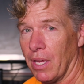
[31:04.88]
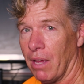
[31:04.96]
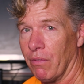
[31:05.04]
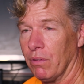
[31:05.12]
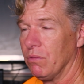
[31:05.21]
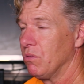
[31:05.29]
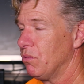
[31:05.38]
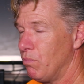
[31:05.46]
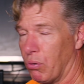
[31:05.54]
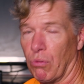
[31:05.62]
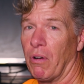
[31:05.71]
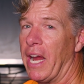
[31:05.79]
to have a
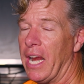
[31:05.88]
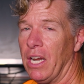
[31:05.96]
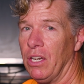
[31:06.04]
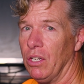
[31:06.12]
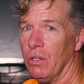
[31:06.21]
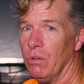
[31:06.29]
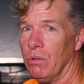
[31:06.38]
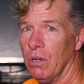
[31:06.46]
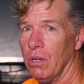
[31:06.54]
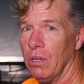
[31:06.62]
brand new